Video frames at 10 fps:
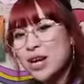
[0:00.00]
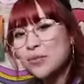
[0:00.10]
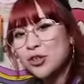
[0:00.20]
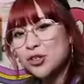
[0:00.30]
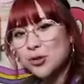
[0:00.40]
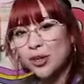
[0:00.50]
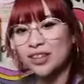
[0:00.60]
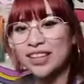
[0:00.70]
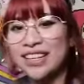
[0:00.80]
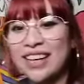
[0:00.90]
will
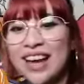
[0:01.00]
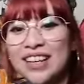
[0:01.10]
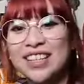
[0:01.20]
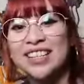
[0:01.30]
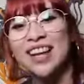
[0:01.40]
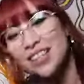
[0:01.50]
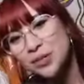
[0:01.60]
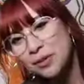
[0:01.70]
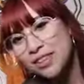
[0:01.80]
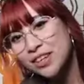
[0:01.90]
shortly get in touch
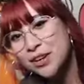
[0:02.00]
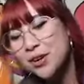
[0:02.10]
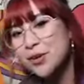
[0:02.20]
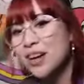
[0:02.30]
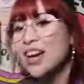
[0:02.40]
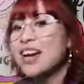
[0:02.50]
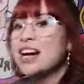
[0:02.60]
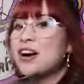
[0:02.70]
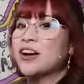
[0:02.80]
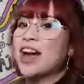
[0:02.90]
with you
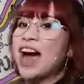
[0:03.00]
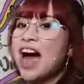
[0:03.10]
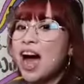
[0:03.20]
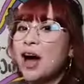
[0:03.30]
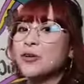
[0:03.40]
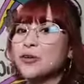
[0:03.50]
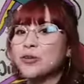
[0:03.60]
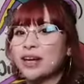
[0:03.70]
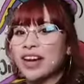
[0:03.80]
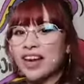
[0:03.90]
on how
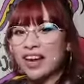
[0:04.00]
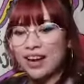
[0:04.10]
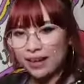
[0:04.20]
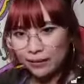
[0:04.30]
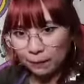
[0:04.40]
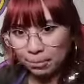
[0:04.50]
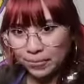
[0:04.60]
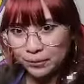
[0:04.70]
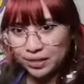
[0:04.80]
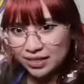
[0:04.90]
you can
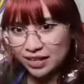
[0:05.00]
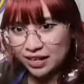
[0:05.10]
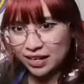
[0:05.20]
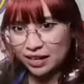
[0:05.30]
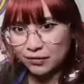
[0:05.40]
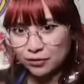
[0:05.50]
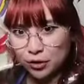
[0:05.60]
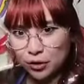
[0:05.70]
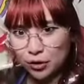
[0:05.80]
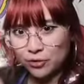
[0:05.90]
receive
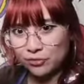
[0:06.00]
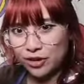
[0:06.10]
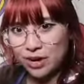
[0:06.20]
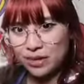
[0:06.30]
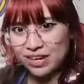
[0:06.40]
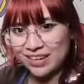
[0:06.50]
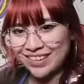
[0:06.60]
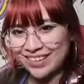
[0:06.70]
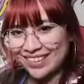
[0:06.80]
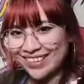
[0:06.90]
your freebie.